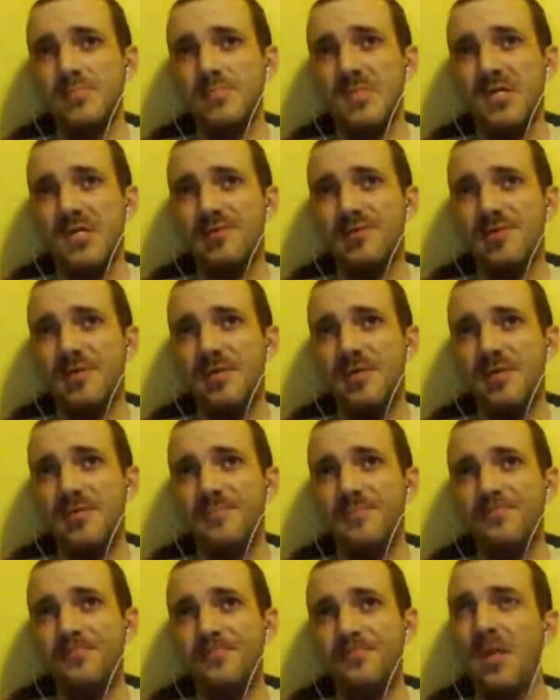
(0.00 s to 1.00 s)
let's see,
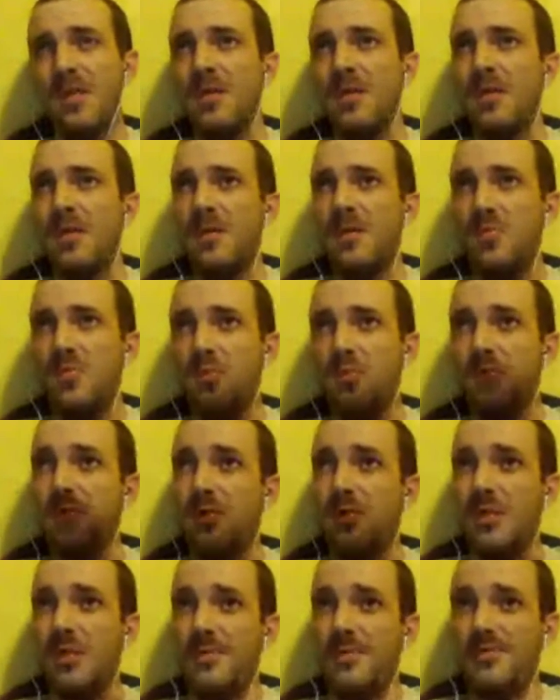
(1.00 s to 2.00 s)
looks
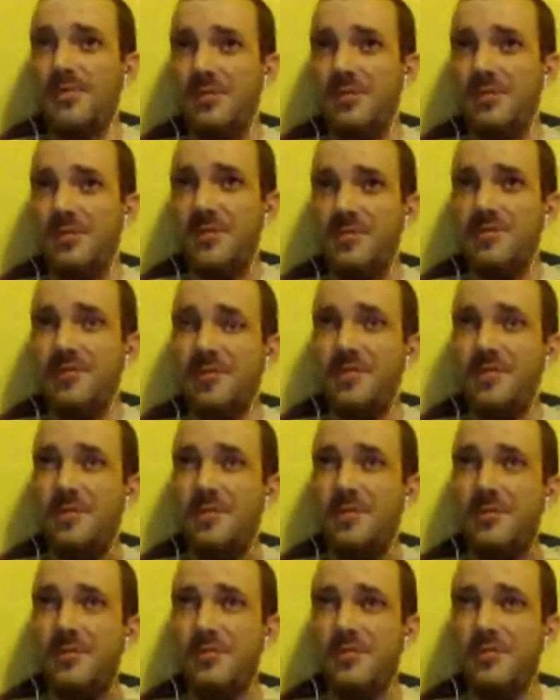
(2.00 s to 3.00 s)
left to
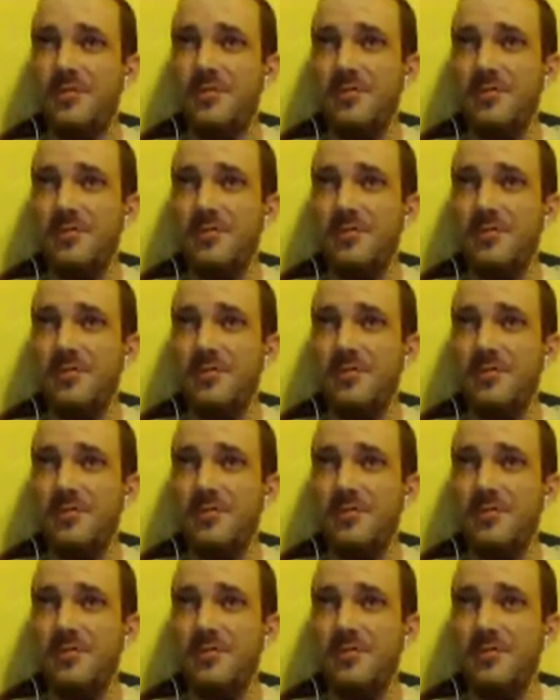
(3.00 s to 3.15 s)
DC.